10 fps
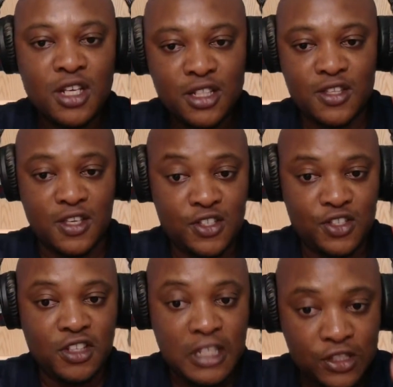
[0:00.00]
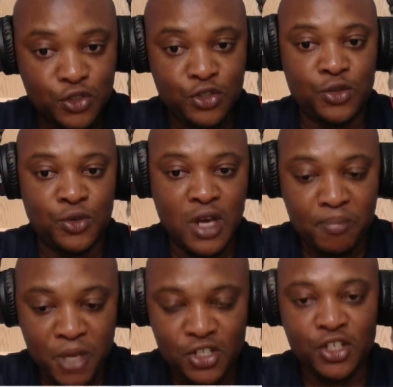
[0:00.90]
the things you need to do, and
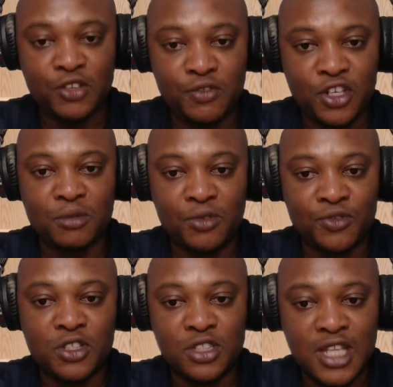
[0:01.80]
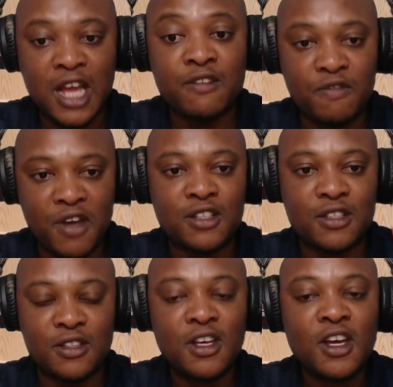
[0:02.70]
make sure you've done it before you start investing,